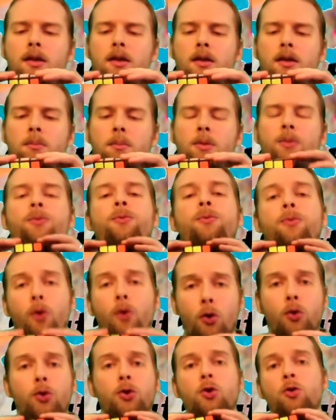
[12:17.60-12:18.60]

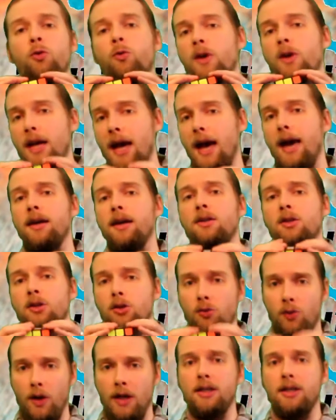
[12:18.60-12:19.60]
before you react
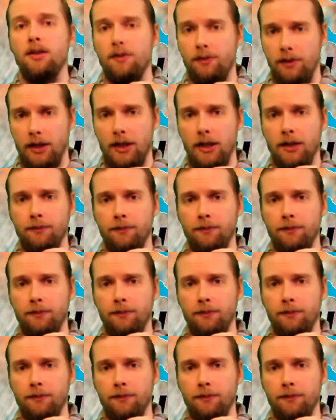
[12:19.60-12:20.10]
aggressively,